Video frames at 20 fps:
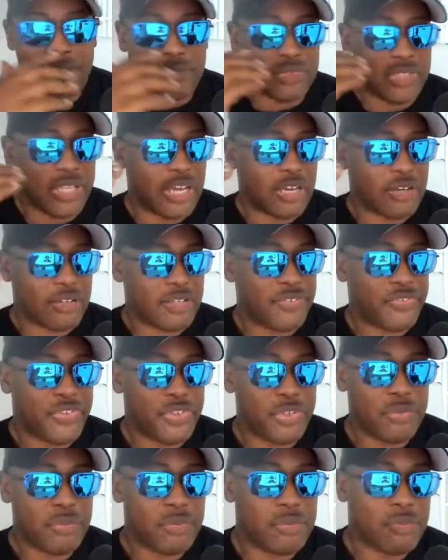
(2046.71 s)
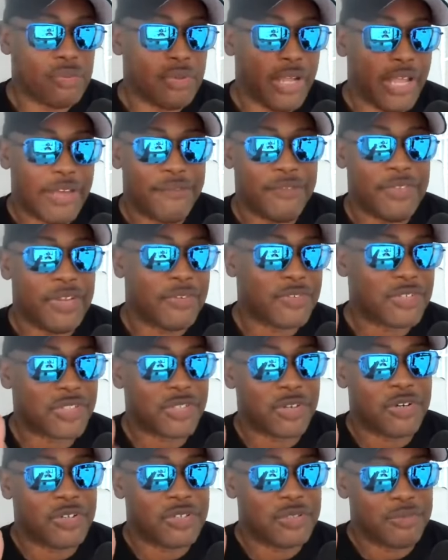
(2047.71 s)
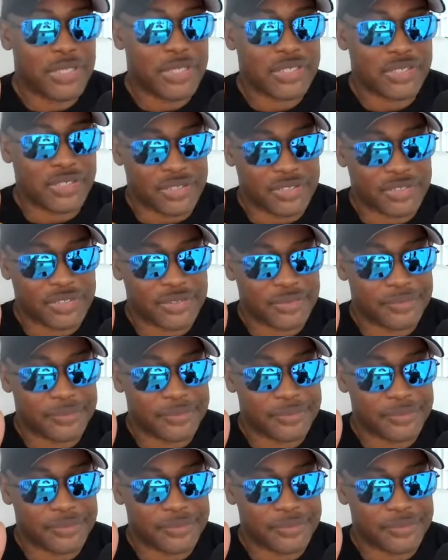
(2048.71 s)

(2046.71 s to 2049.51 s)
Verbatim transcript: Now, if you have never started a business,